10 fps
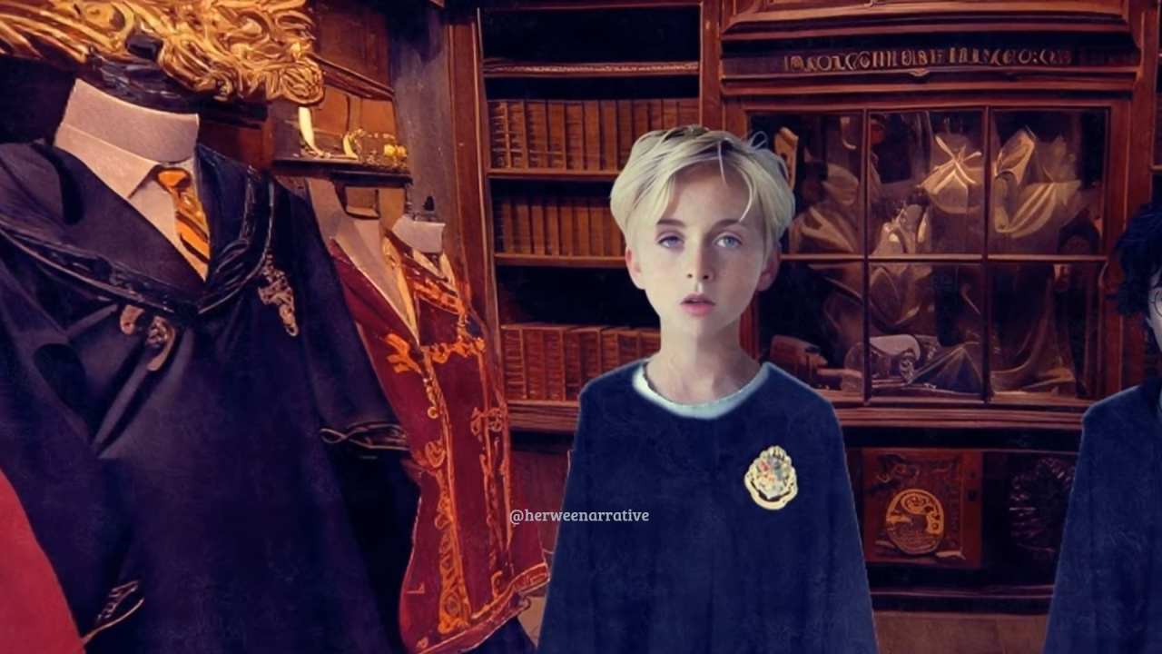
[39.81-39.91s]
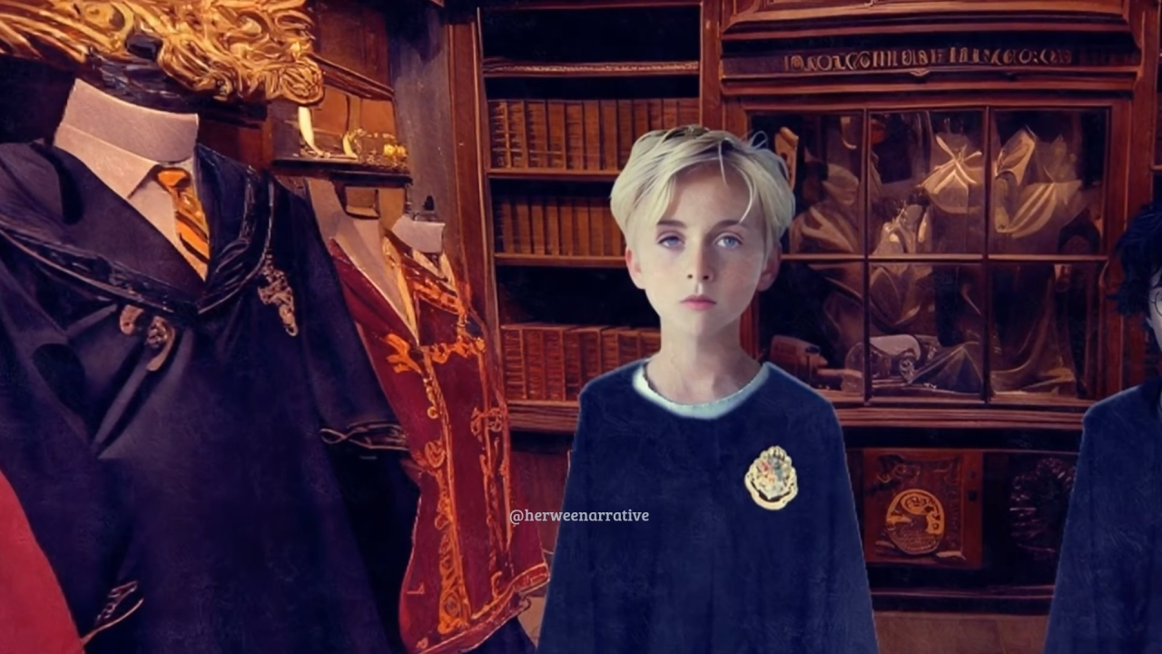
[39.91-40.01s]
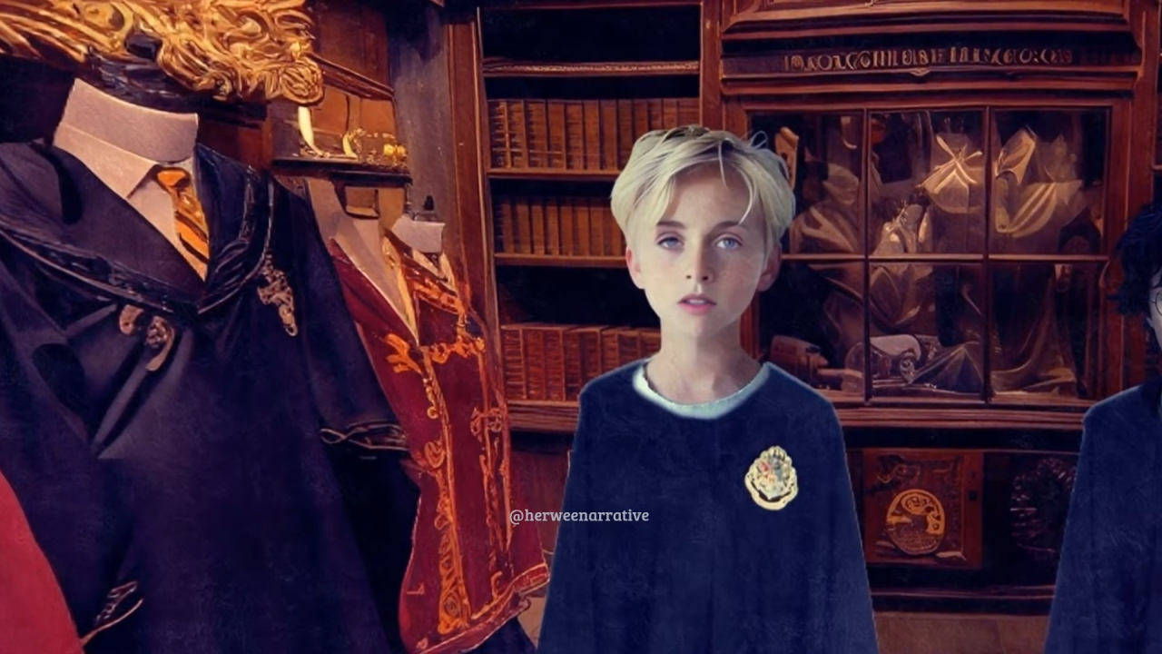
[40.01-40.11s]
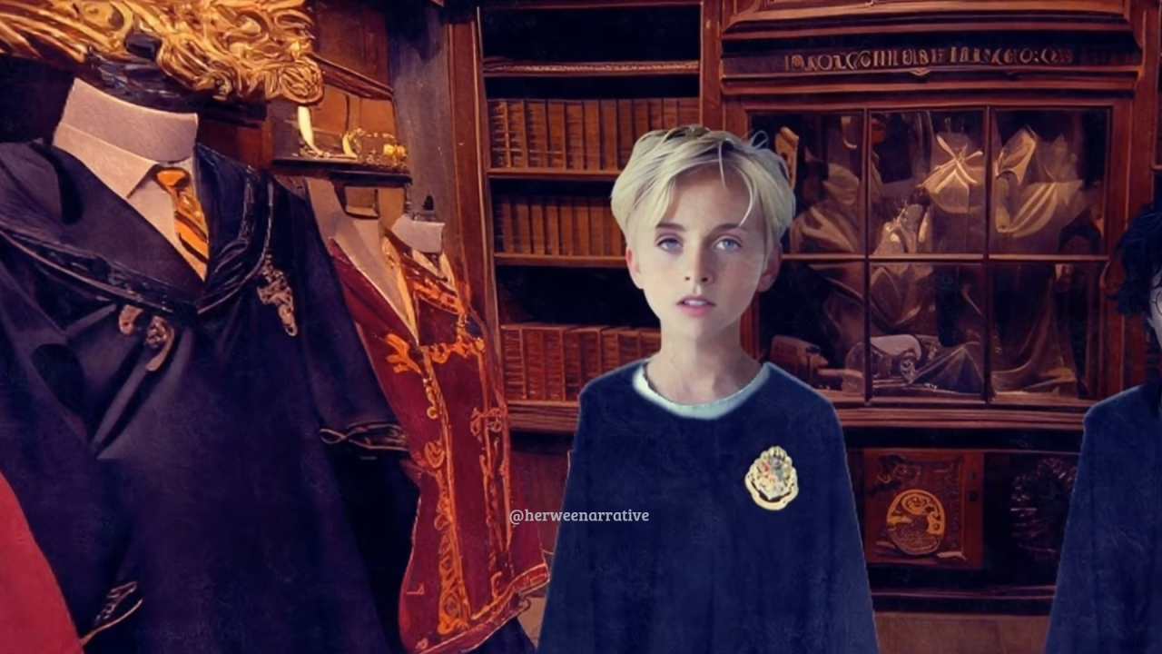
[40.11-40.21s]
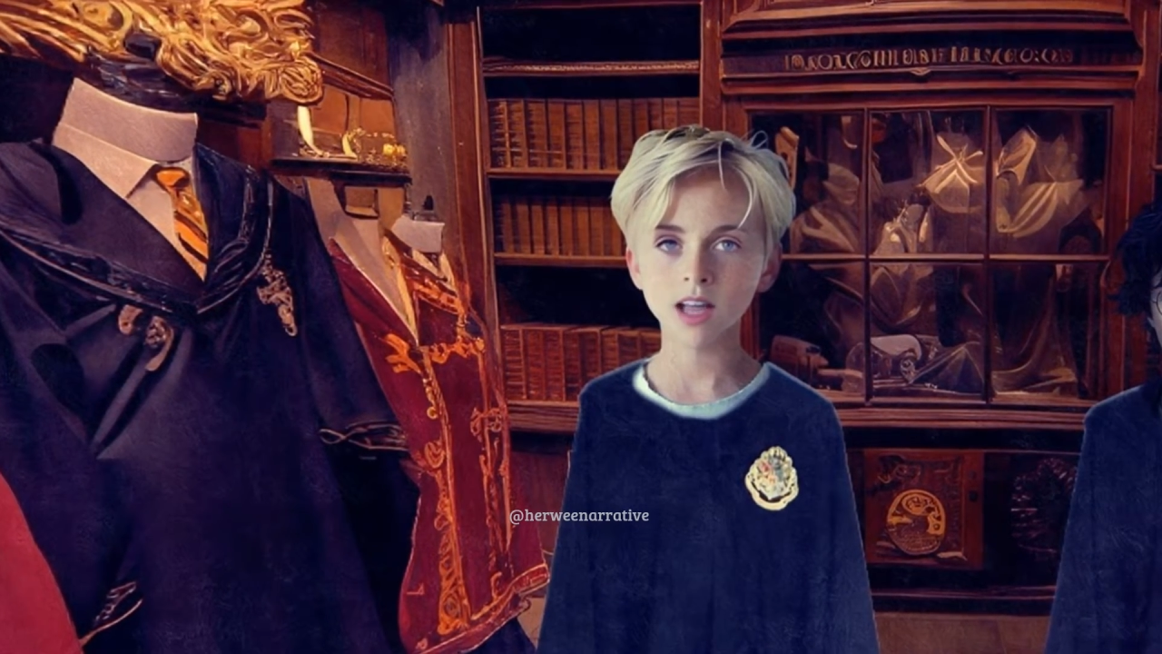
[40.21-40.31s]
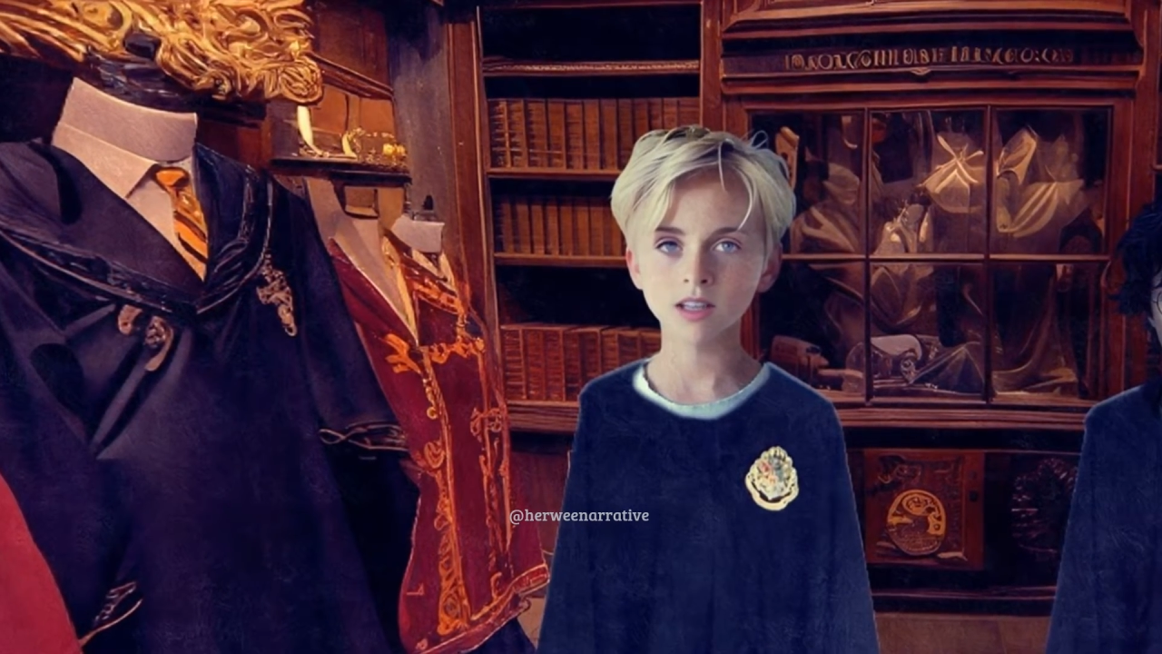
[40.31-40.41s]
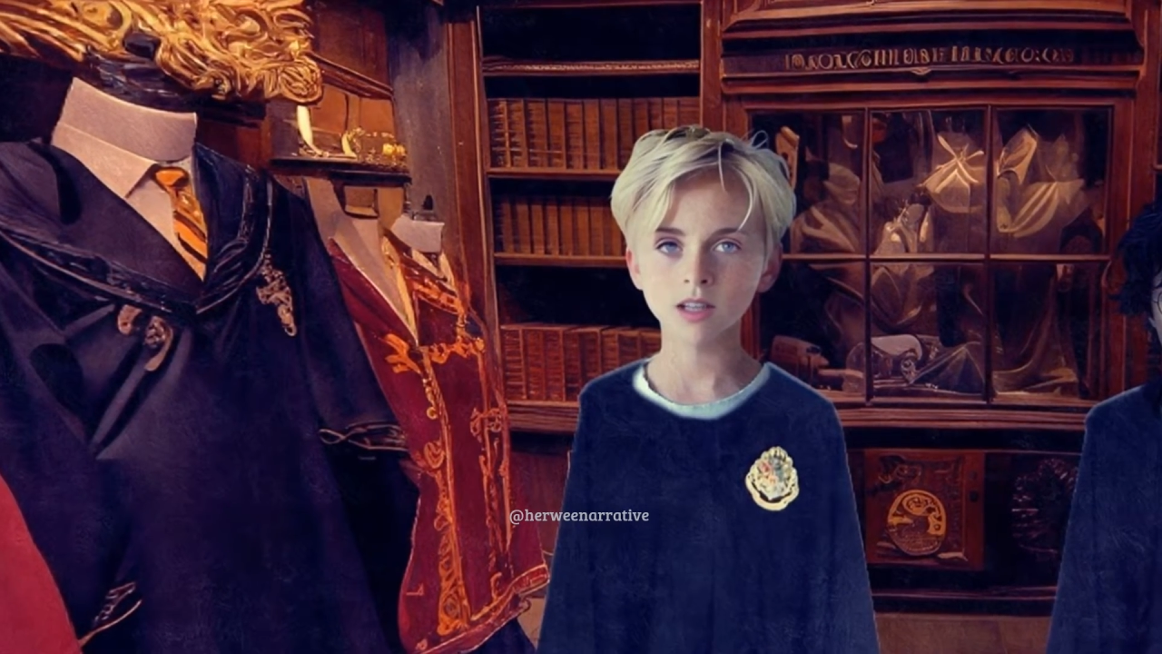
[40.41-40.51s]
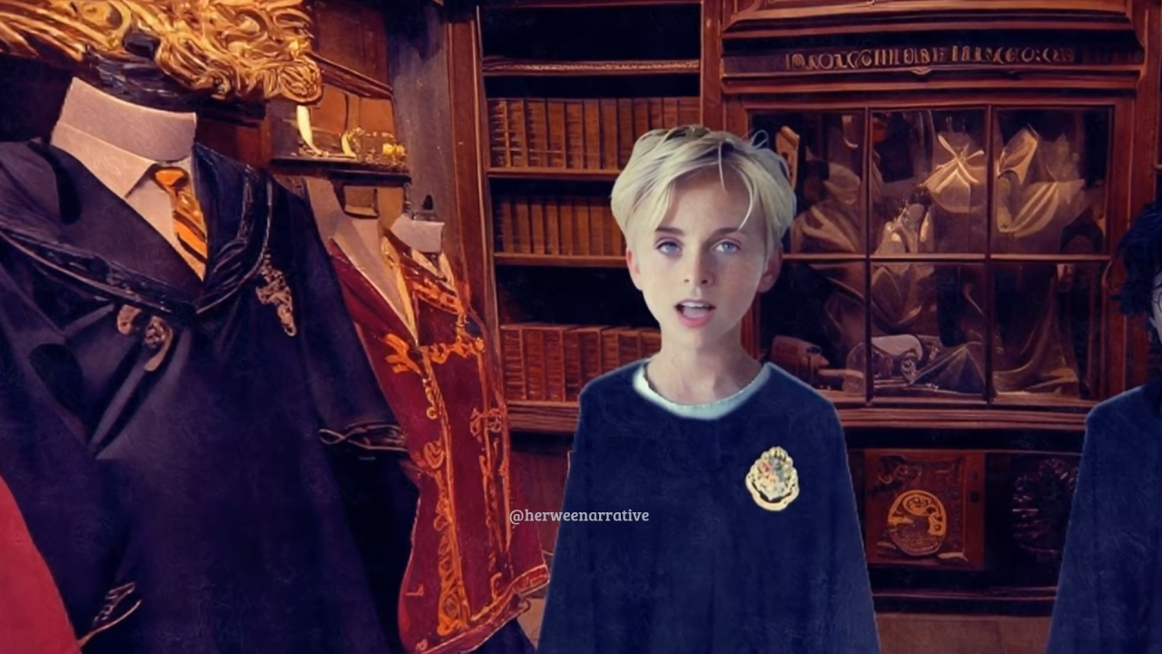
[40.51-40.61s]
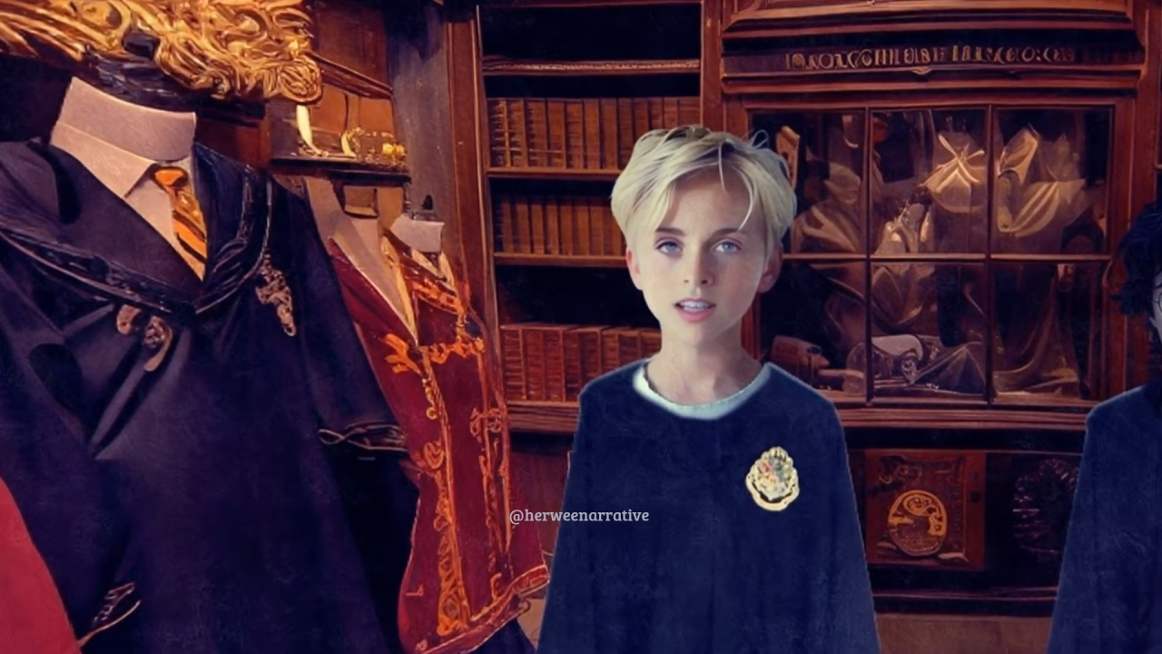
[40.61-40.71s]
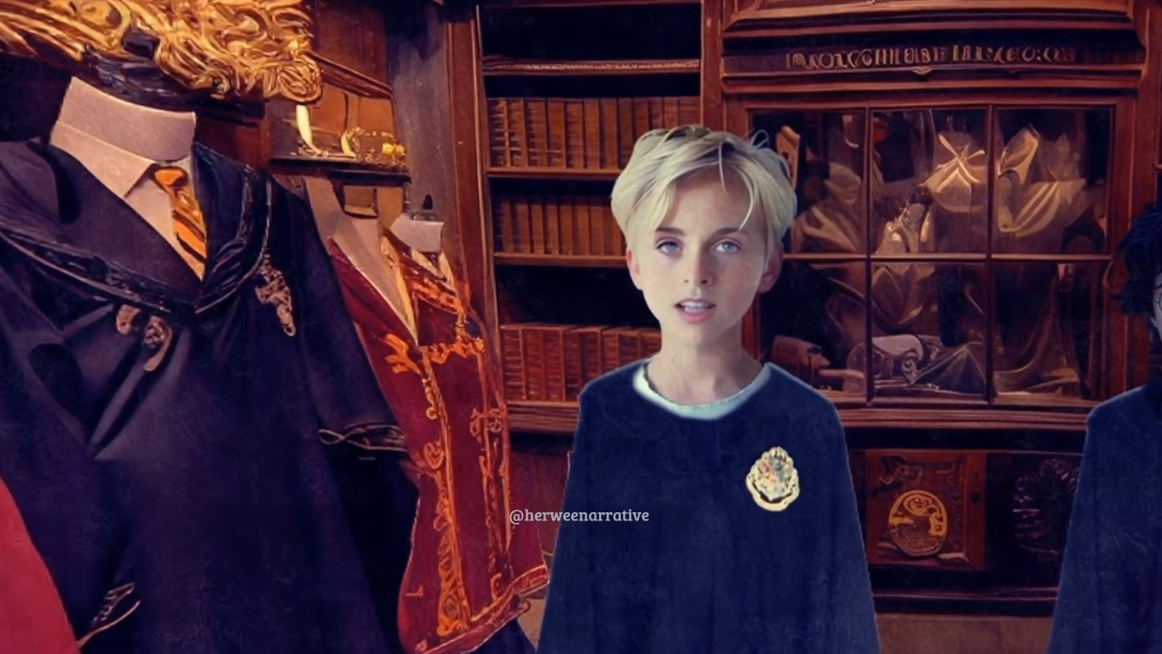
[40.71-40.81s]
off to look at
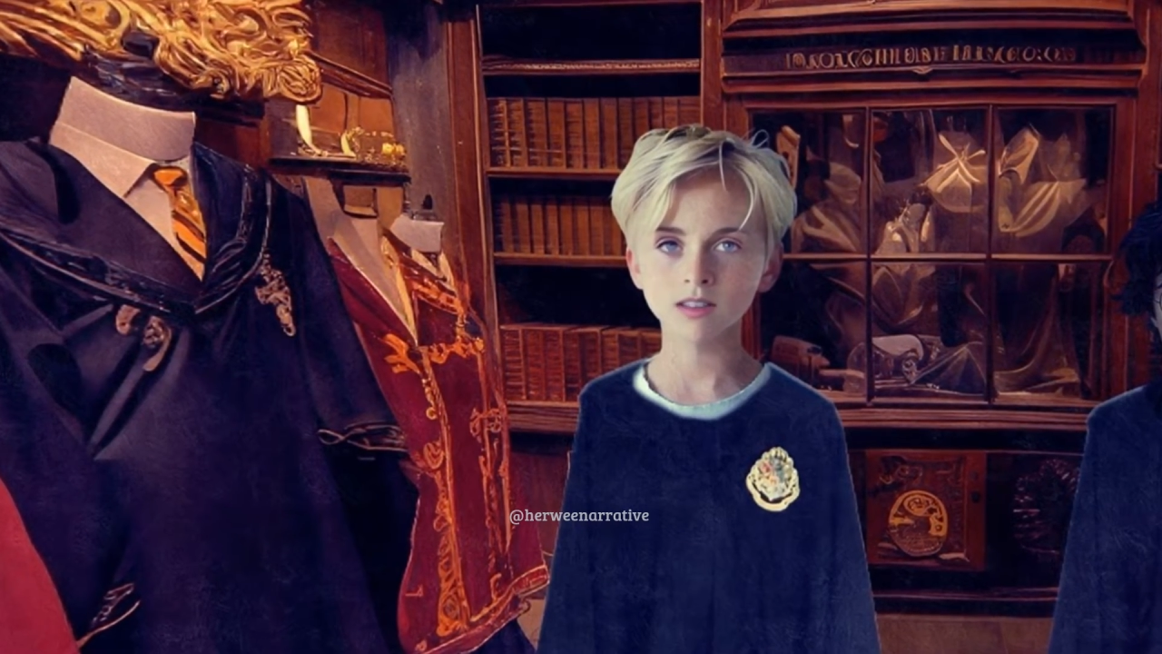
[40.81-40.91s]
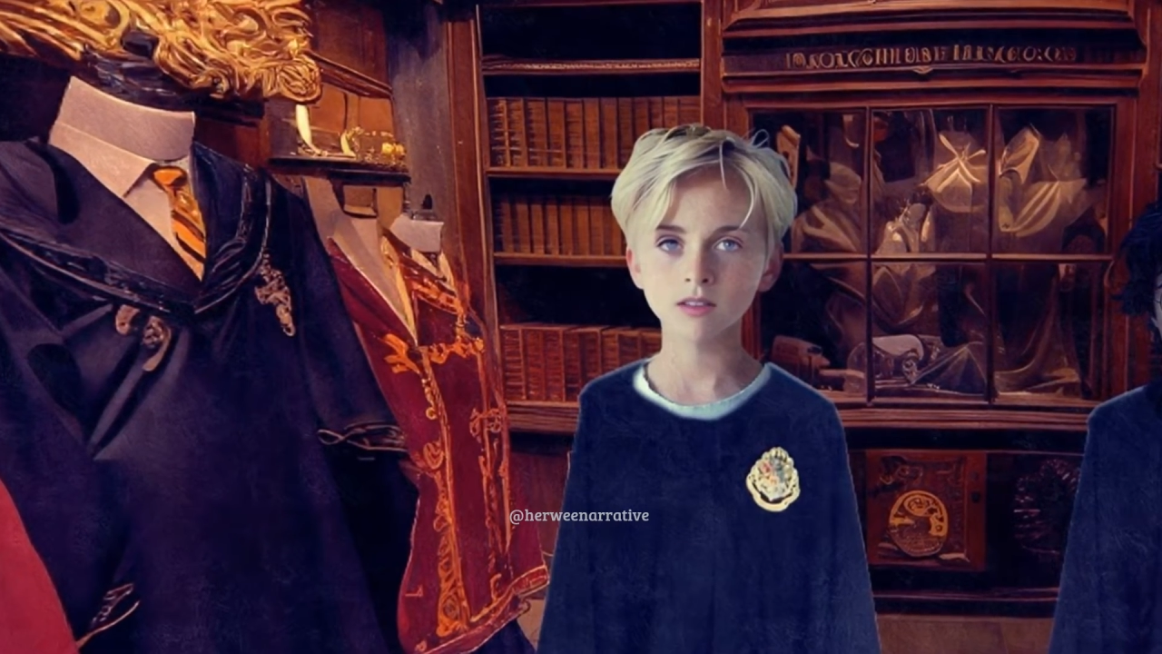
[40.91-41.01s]
racing